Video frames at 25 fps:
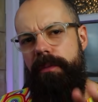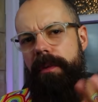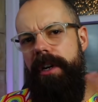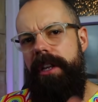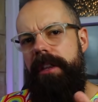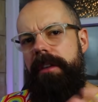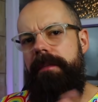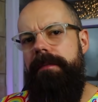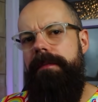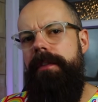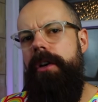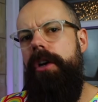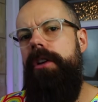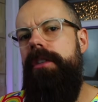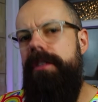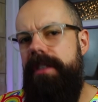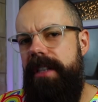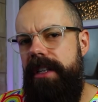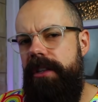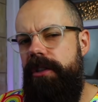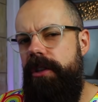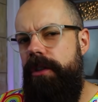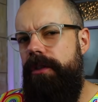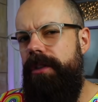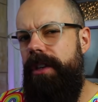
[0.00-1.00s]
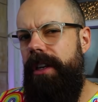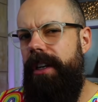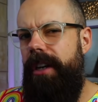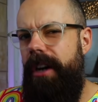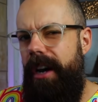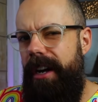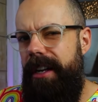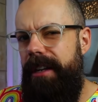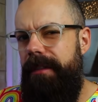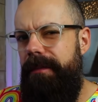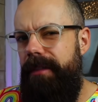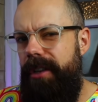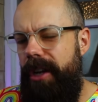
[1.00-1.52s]
one of the first issues I
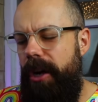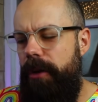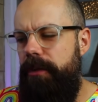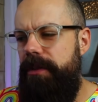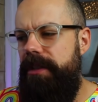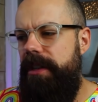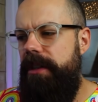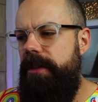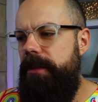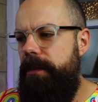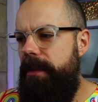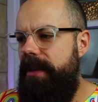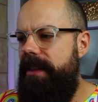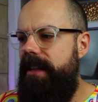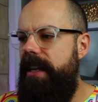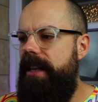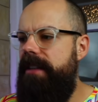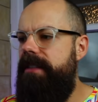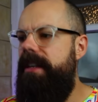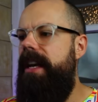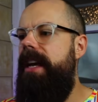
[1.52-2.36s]
kind of noticed with this,